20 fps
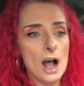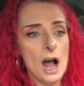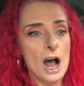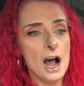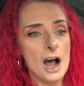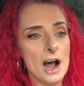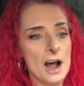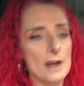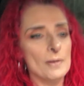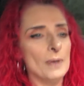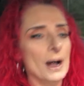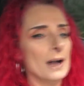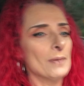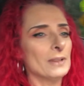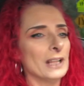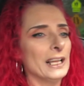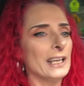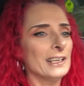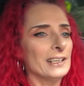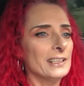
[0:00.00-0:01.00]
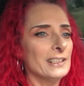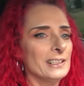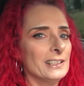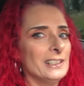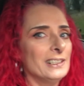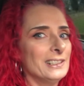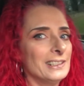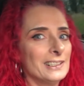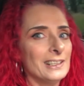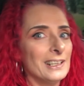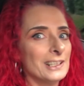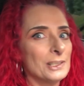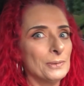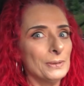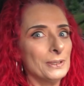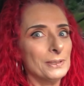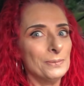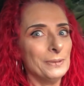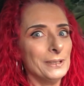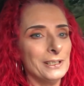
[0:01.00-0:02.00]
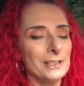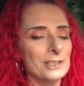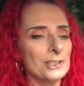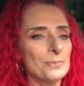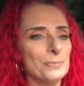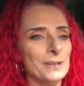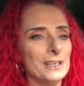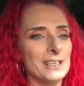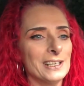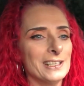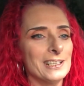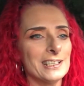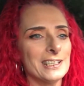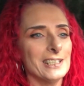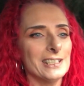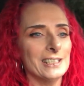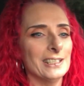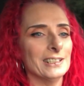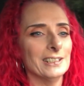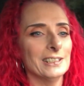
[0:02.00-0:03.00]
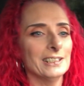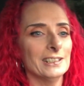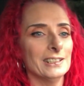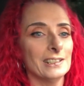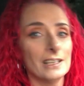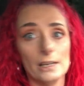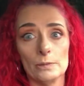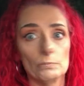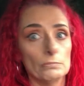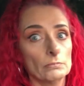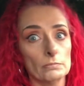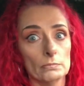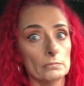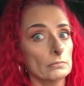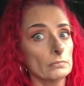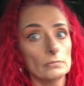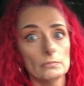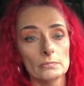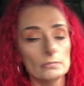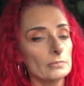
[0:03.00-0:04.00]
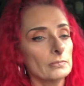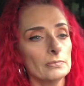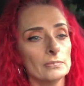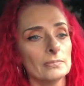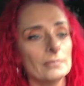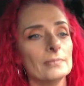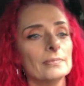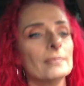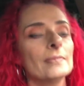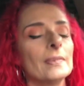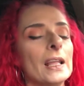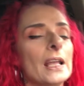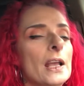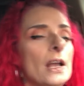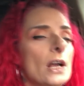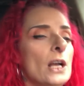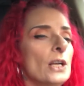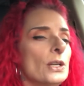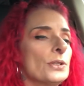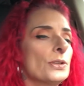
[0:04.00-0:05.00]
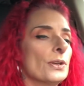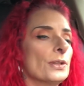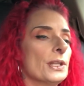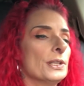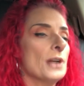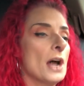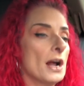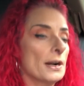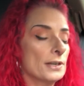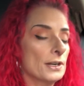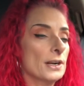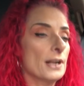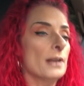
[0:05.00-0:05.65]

um, I'm like, it's not supposed to be this big, is it? And he's like, mm-mm, mm-mm. So the doctor